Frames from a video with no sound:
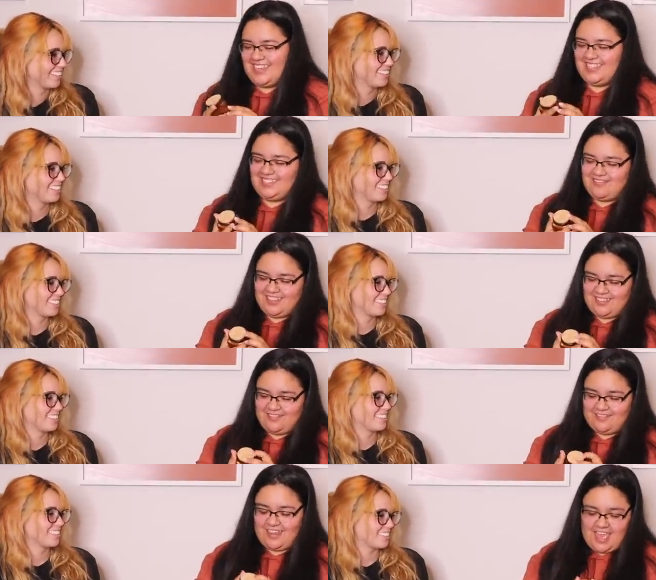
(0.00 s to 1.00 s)
Speaker 1: It's so
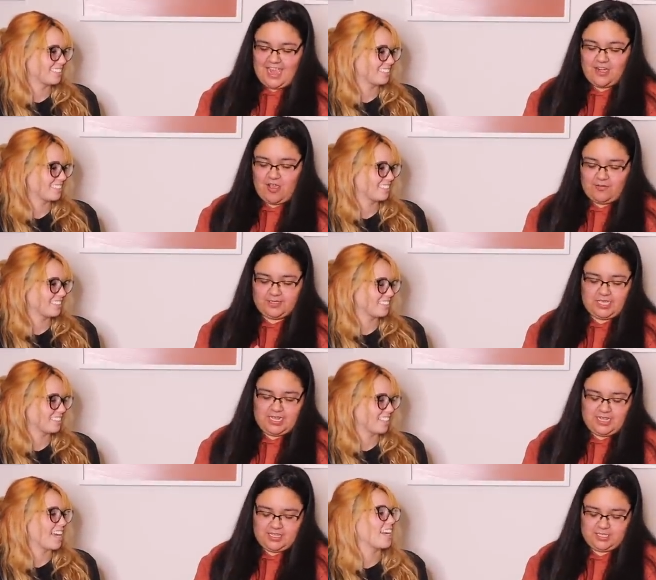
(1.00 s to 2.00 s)
cute. I know, I was
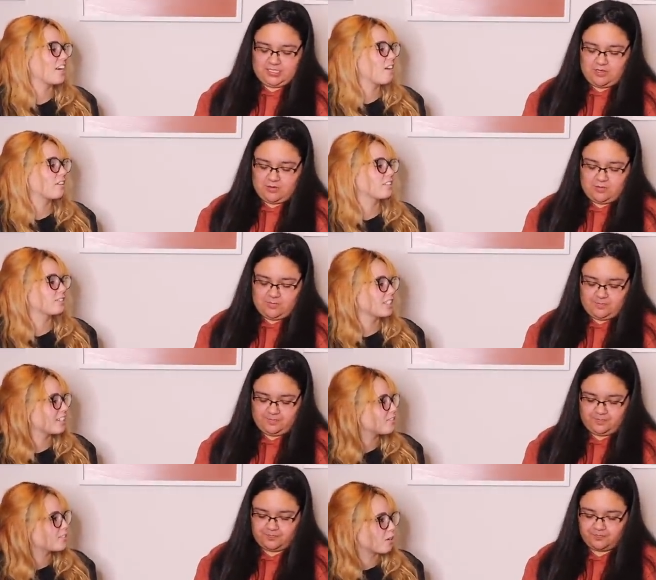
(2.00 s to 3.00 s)
looking at And I know, you
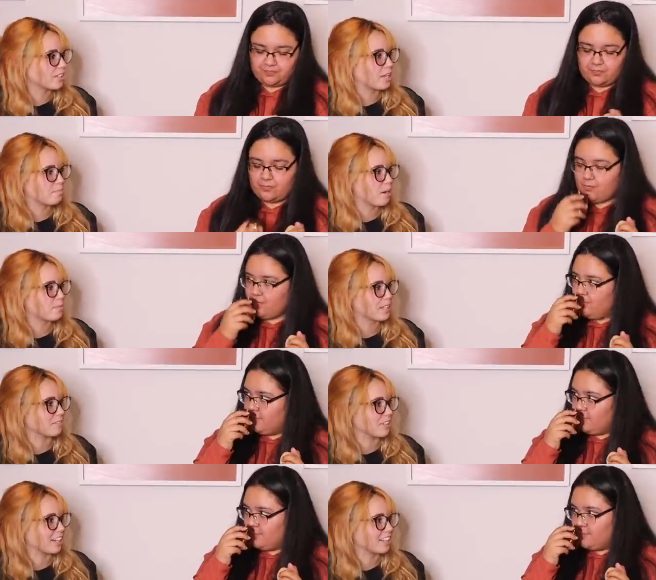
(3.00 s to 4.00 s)
said you don't like
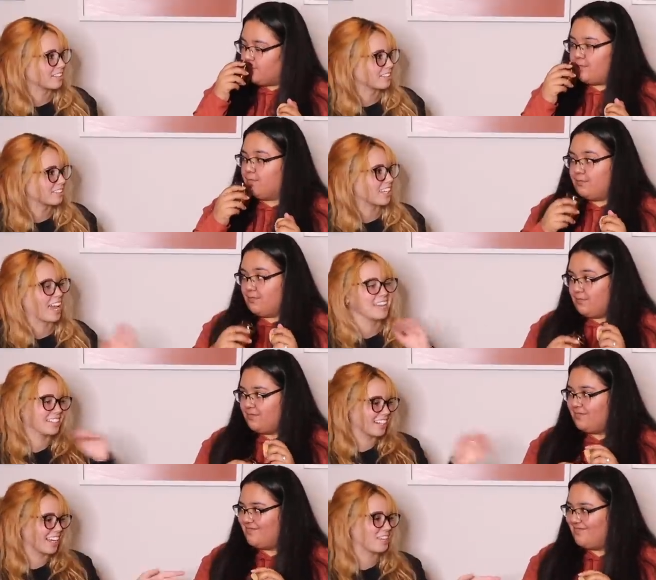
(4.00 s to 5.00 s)
pumpkin, right? Mm. Okay, I
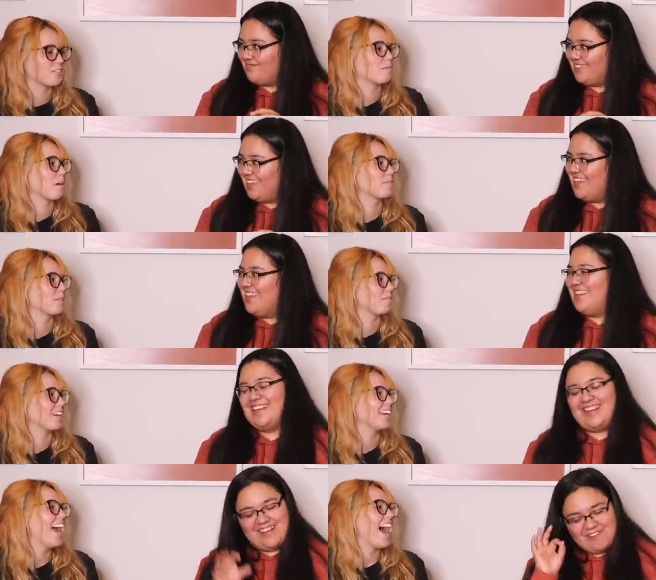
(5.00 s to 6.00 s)
didn't get you a pumpkin
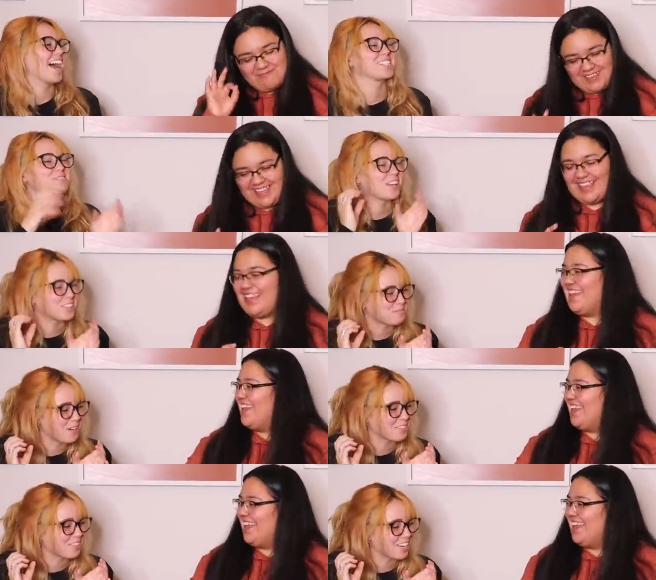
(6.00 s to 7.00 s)
one. Okay. I smelled the
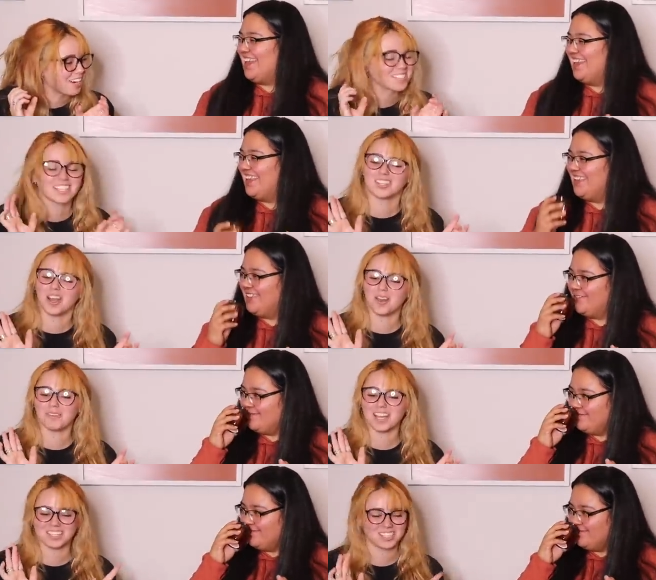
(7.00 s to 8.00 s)
pumpkin one, I no,
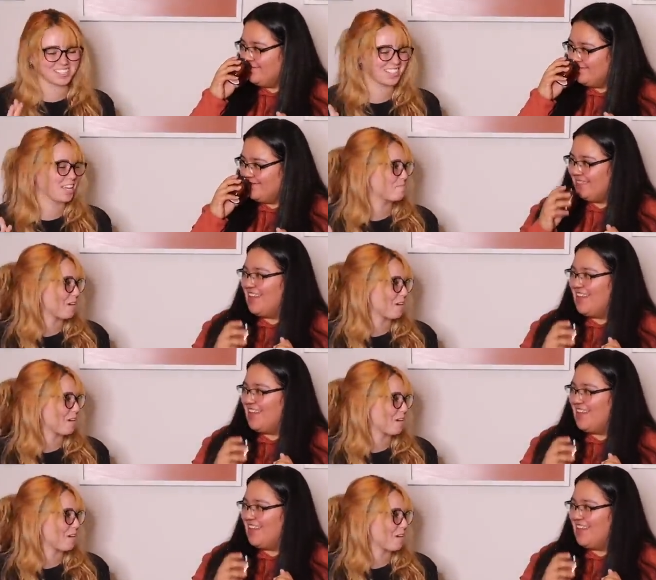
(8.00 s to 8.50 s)
wait, she doesn't like